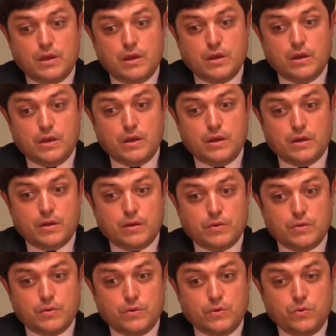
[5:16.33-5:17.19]

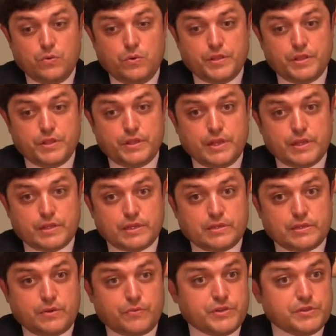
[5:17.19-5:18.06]
Uh, we did that
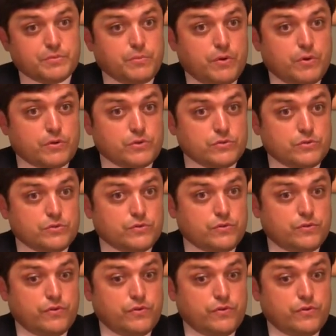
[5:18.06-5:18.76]
as a response